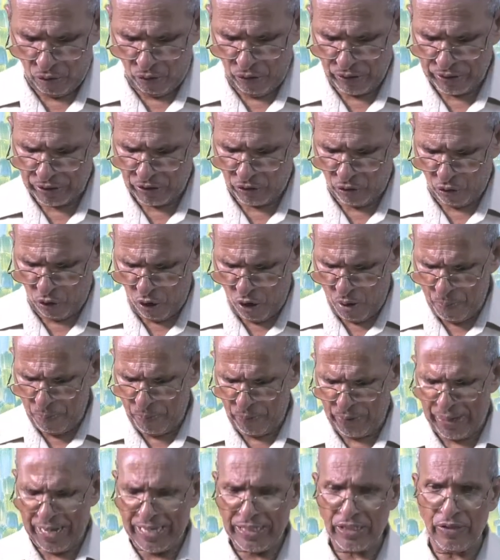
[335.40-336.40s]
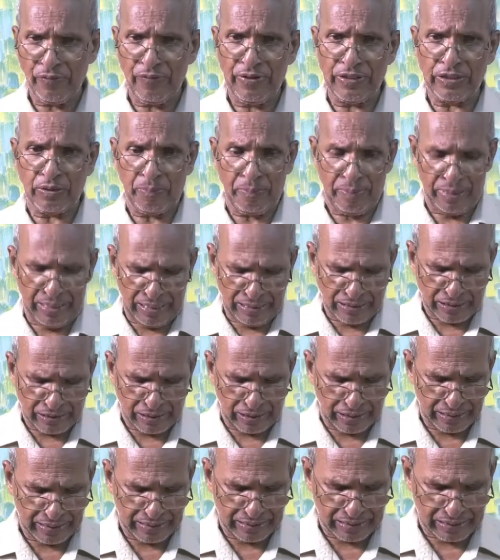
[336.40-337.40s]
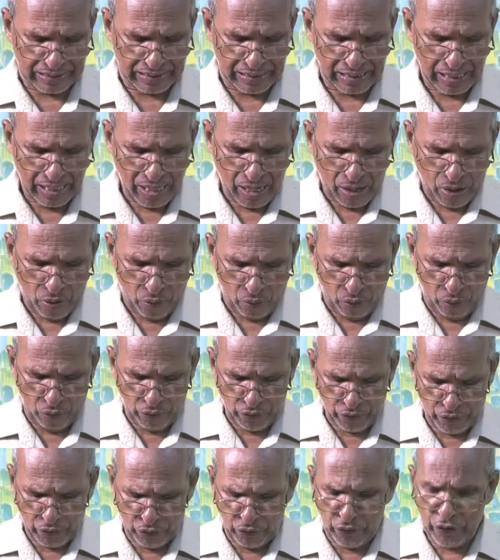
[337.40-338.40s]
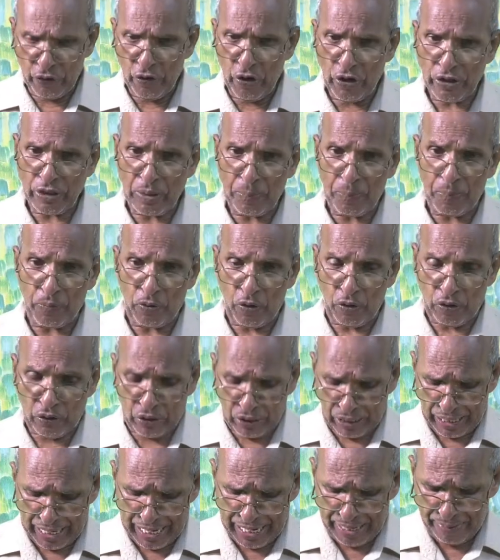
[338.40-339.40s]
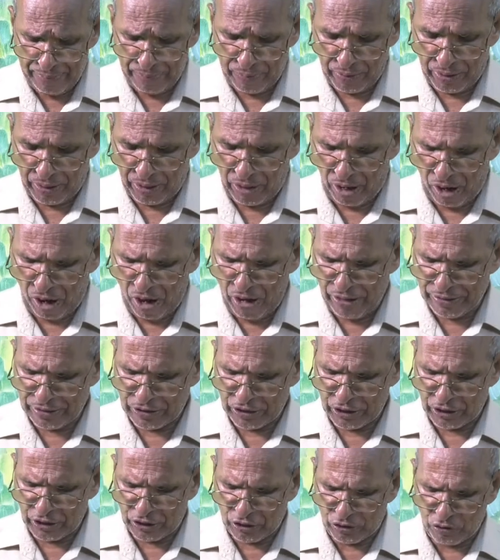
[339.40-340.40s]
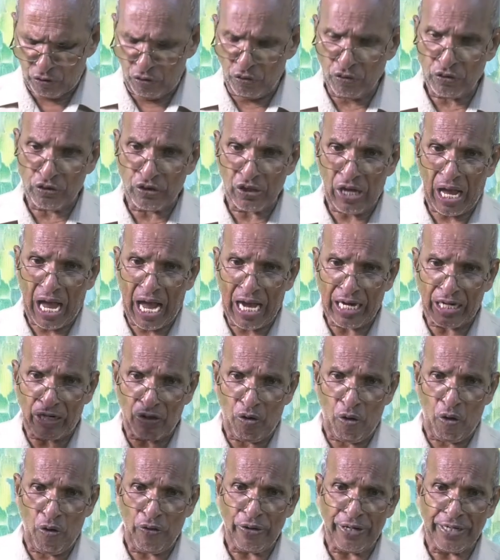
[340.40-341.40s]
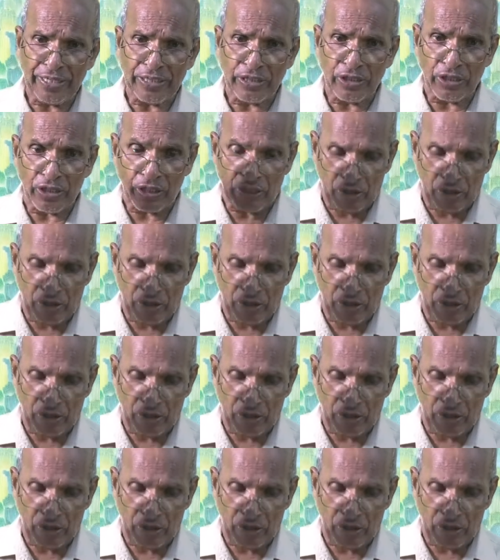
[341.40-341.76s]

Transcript: or cooperate with ministers who do not proclaim God's truth according to